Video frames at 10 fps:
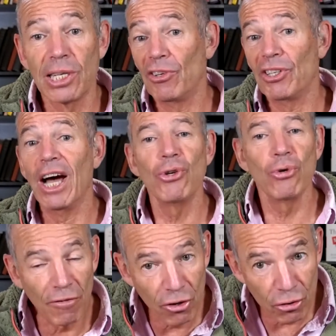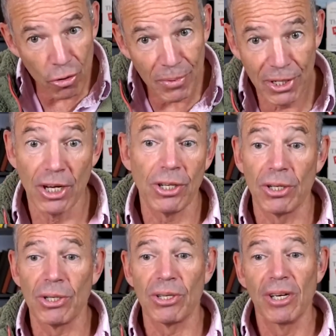level down, you have group
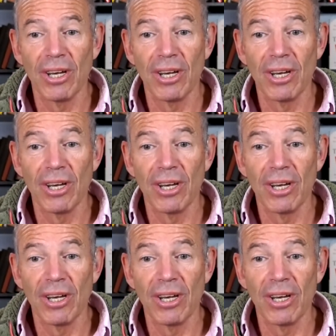sessions.